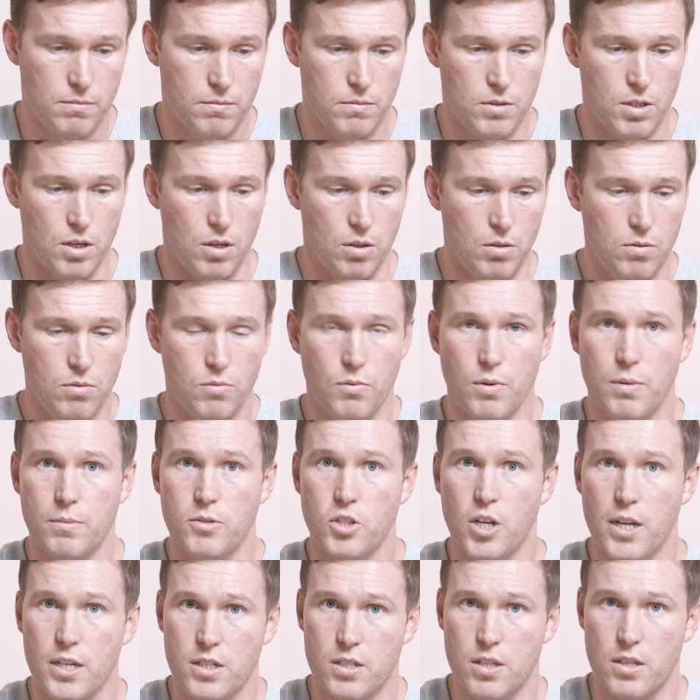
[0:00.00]
So we've
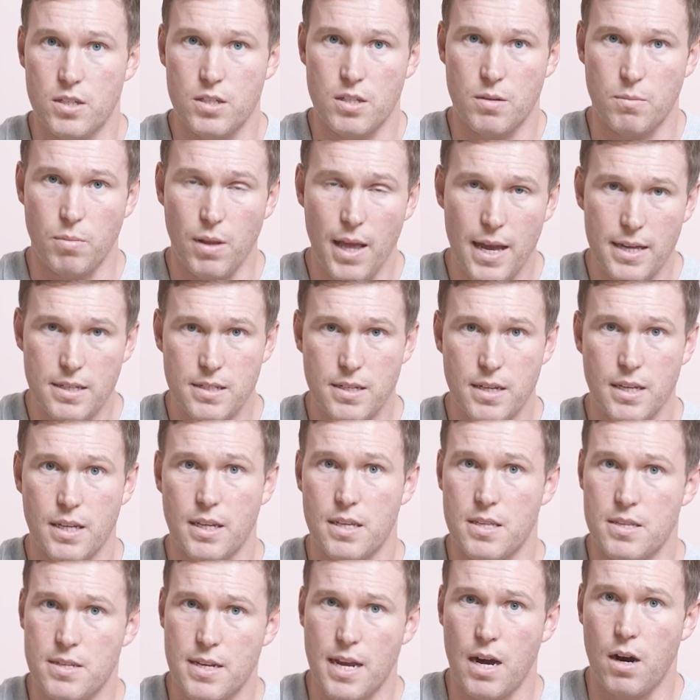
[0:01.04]
changed this to plastic.
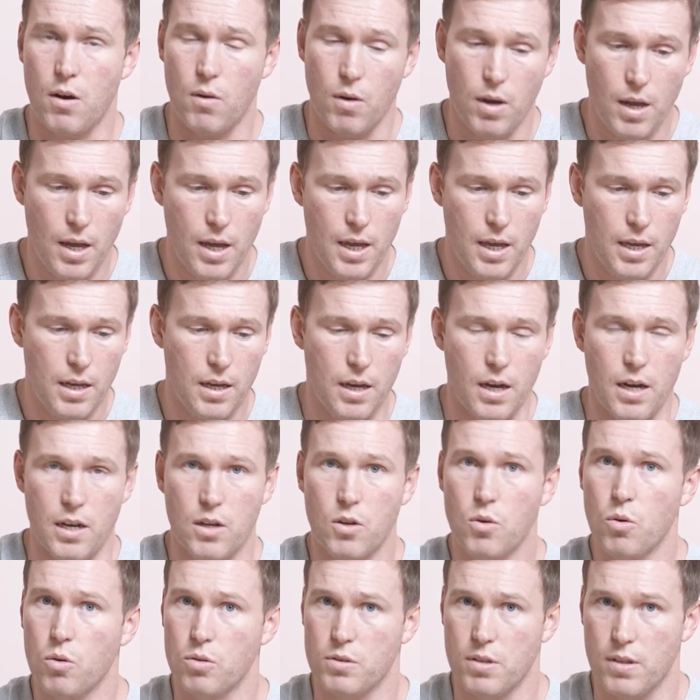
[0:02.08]
It's now
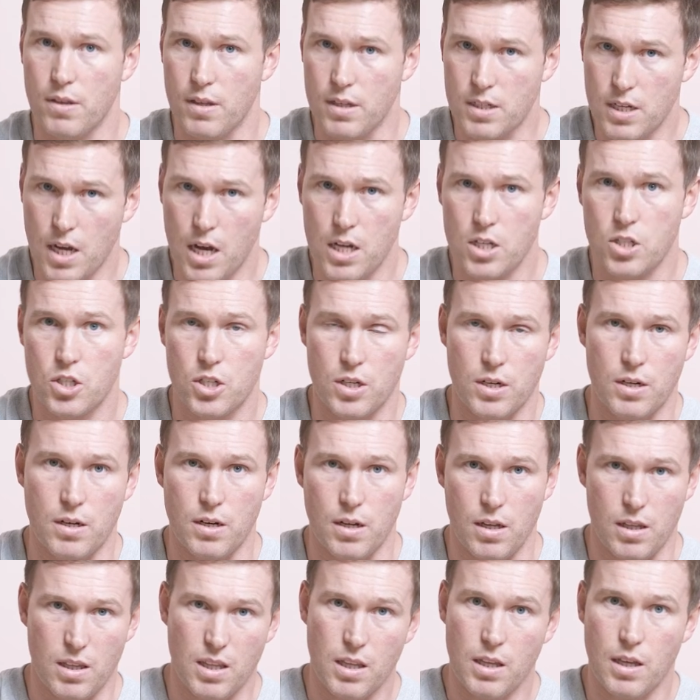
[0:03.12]
cool to the touch
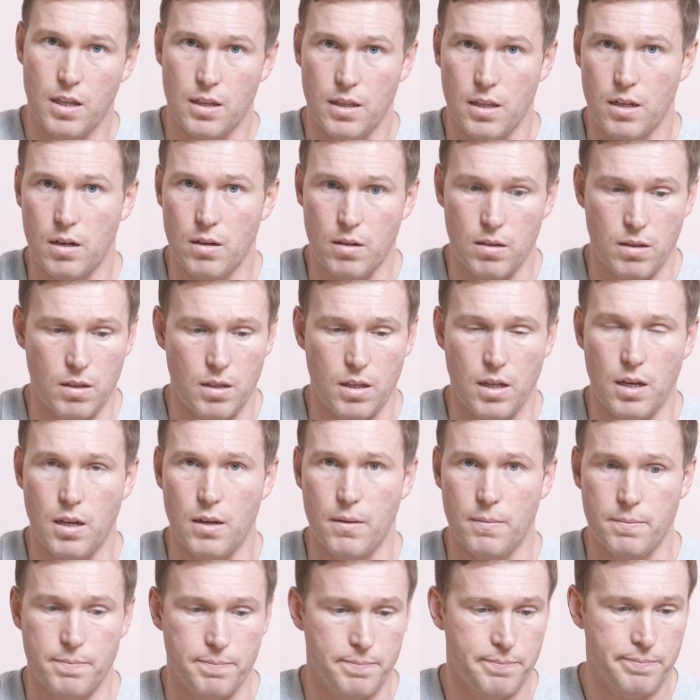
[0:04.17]
and a
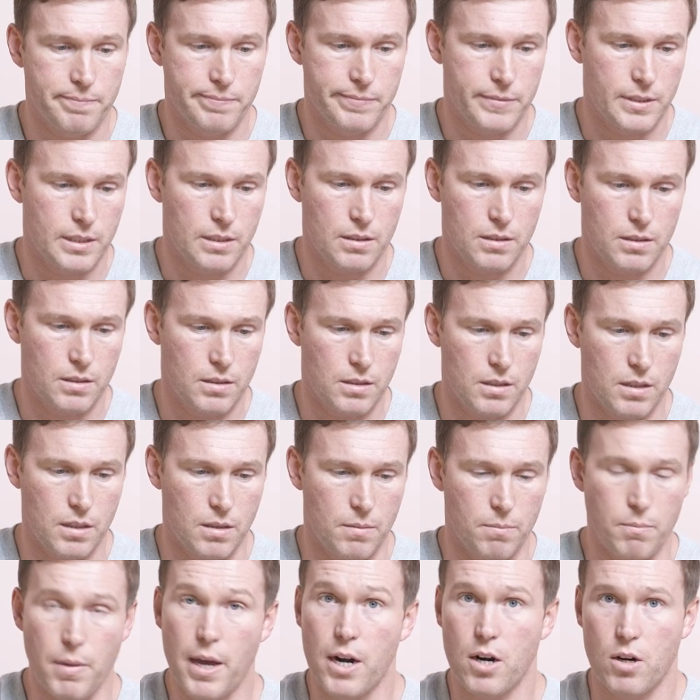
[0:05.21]
little
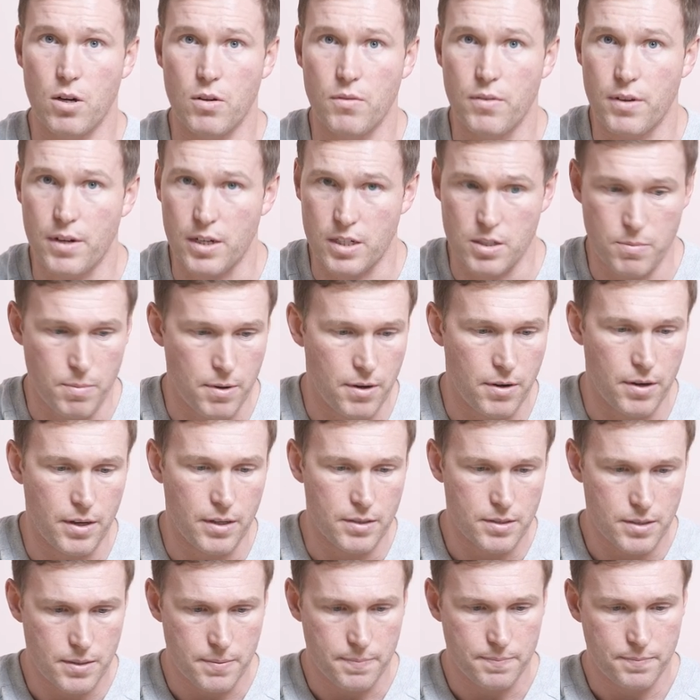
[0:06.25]
better of an
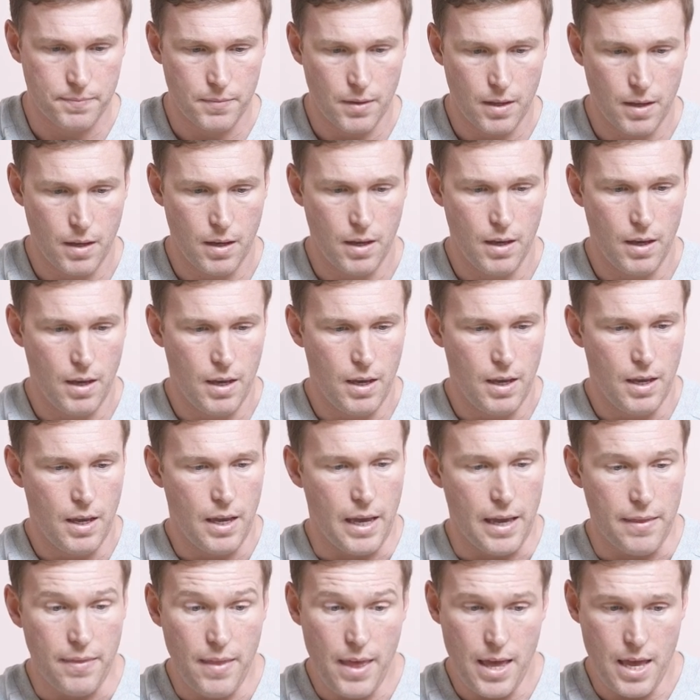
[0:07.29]
experience.
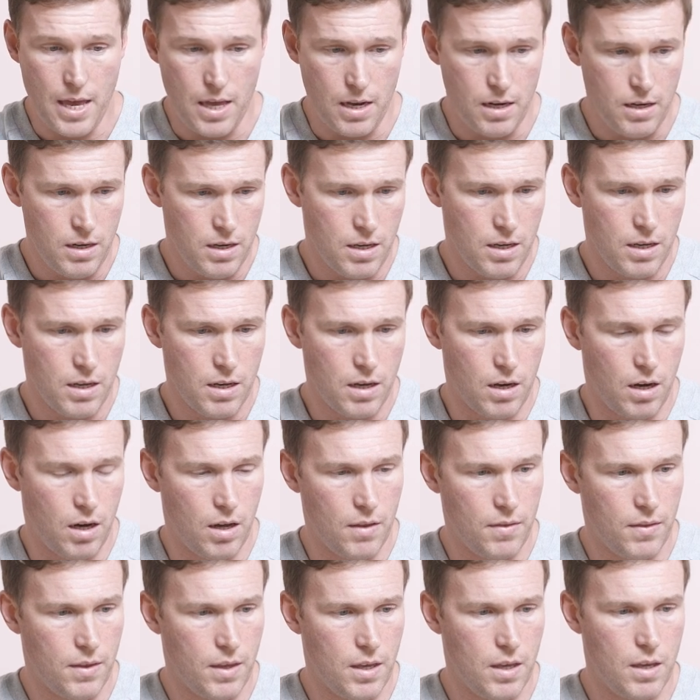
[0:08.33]
And then
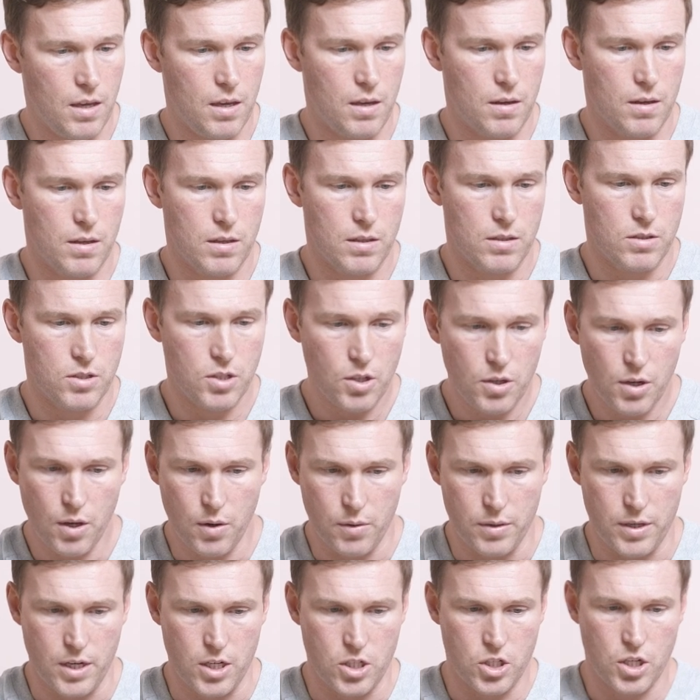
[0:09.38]
on the
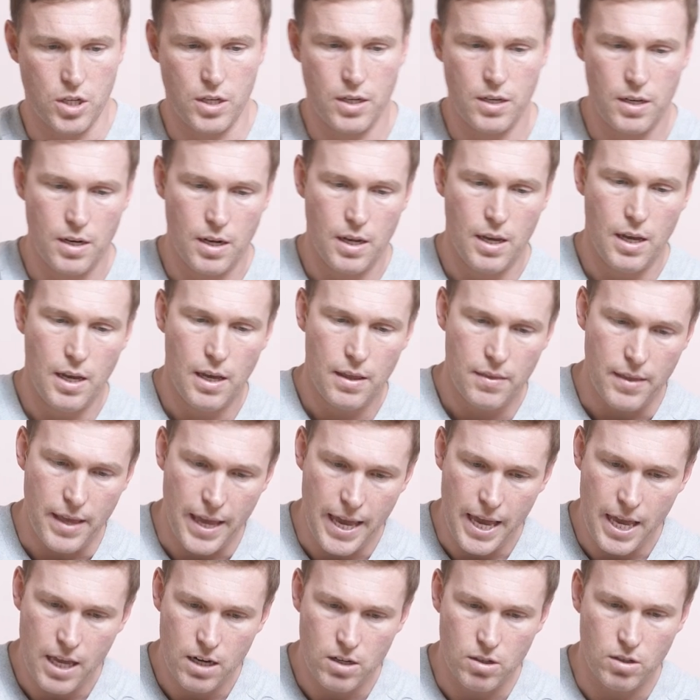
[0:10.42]
Studio Edition, the
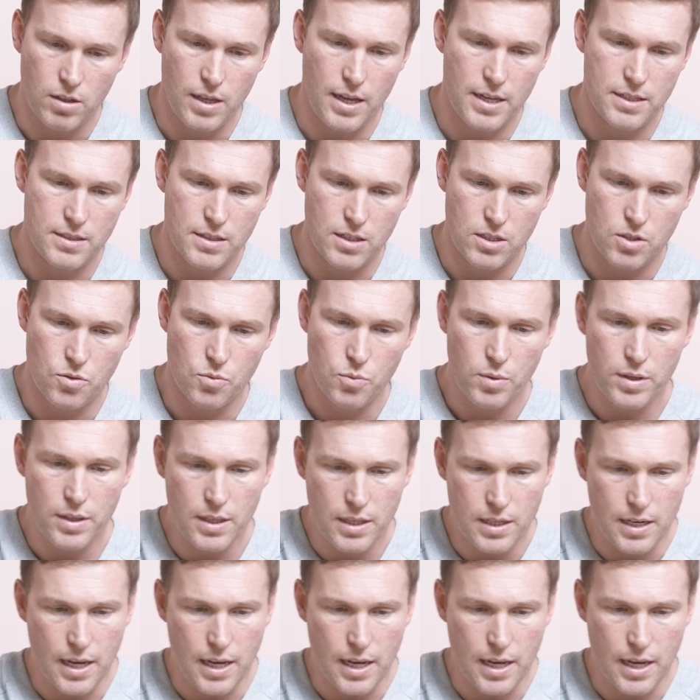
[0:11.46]
handle has this really